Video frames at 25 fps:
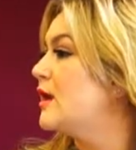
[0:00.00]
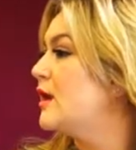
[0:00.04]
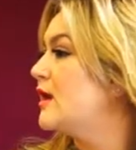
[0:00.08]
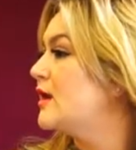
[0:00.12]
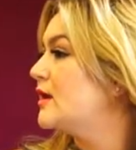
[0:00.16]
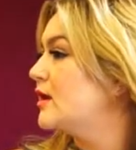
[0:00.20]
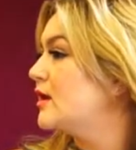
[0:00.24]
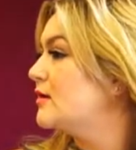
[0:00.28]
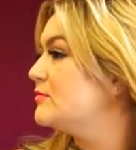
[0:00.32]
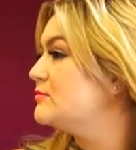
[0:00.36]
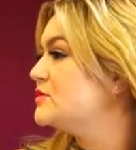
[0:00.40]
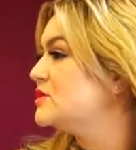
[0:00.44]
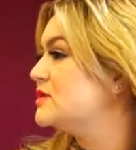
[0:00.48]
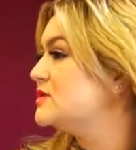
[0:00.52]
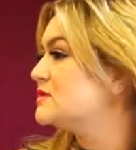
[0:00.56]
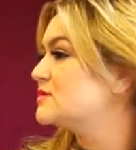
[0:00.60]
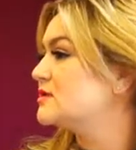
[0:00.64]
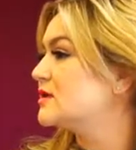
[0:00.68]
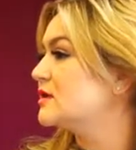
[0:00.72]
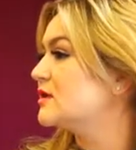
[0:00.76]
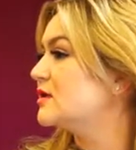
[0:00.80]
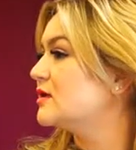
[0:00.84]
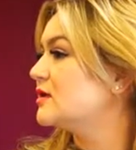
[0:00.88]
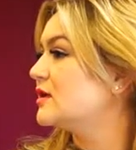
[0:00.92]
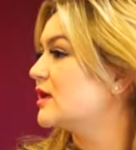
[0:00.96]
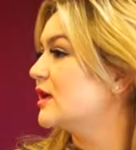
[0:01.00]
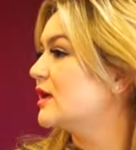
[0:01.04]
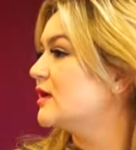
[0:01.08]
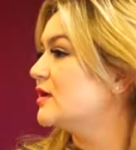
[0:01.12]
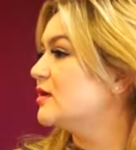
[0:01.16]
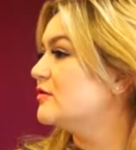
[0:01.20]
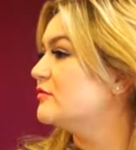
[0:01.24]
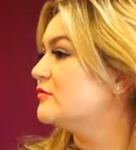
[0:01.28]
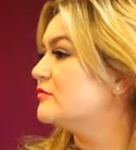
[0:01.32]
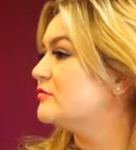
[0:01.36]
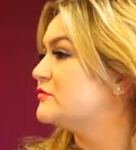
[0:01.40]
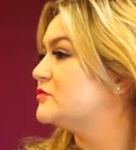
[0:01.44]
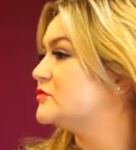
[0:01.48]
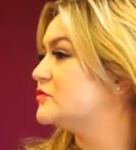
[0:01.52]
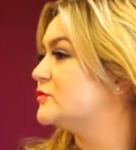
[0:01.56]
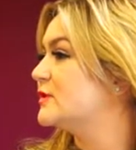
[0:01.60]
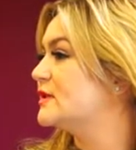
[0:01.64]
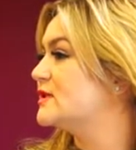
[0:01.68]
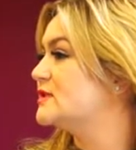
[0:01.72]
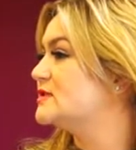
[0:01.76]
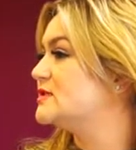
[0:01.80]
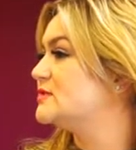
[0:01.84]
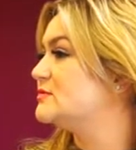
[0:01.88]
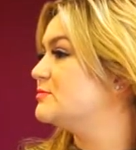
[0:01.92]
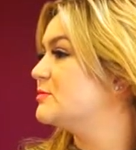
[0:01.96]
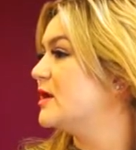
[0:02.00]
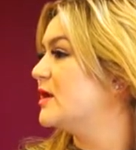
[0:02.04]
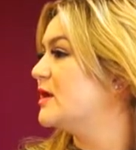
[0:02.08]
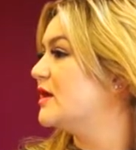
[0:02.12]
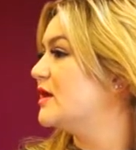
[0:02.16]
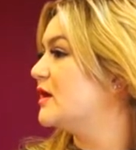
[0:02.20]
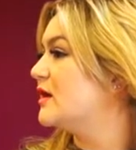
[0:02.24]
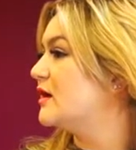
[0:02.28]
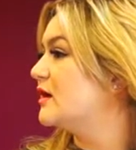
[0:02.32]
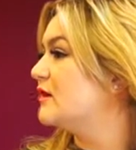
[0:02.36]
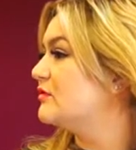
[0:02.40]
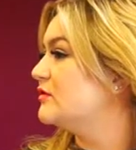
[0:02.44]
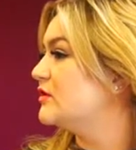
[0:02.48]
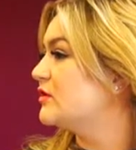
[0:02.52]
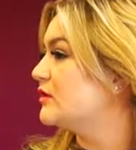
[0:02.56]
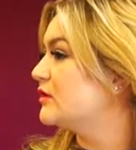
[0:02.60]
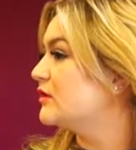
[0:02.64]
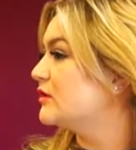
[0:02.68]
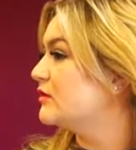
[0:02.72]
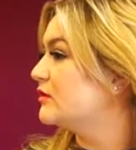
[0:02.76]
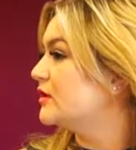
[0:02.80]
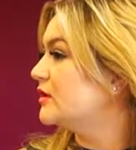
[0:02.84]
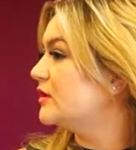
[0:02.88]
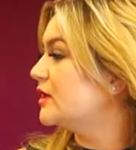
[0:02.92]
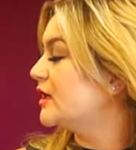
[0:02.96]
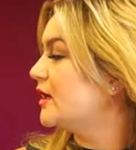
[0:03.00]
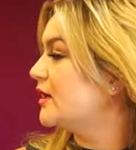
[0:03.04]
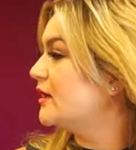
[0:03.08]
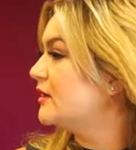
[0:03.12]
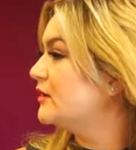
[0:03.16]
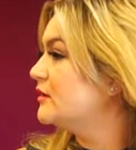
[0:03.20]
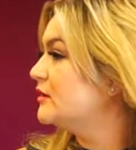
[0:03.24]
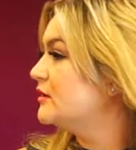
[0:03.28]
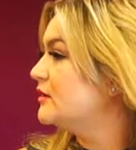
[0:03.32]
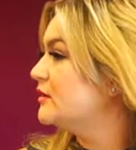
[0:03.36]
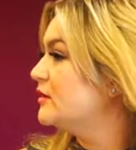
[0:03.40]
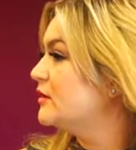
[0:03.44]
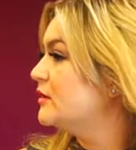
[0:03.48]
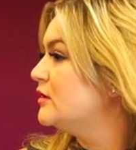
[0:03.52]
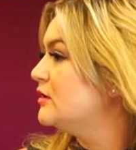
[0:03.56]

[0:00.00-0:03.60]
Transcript: and I'm just gonna kind of twist my hair in the curling iron.